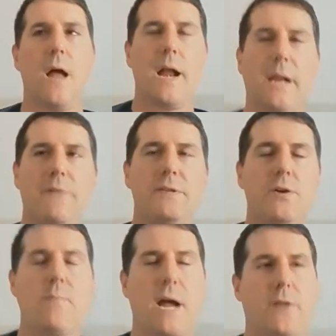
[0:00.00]
And I'd have to
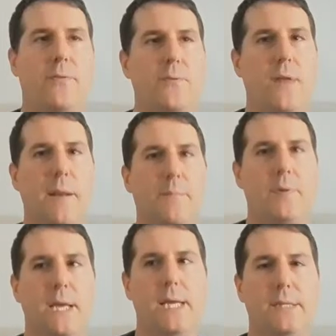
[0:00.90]
go back through that
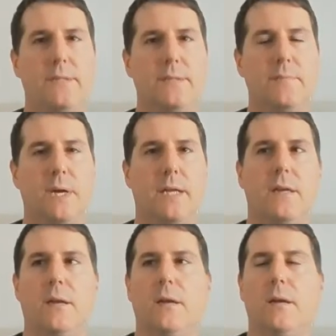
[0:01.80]
piece,
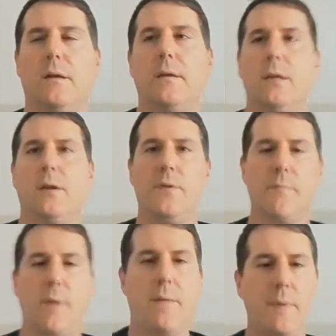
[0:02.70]
but
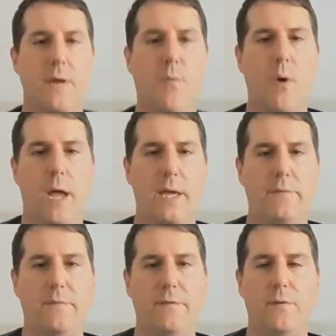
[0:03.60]
there may be a way
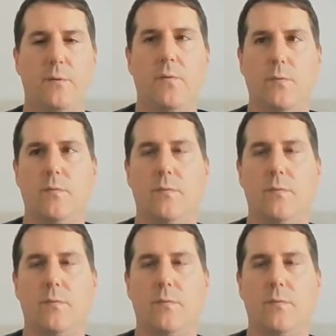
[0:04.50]
to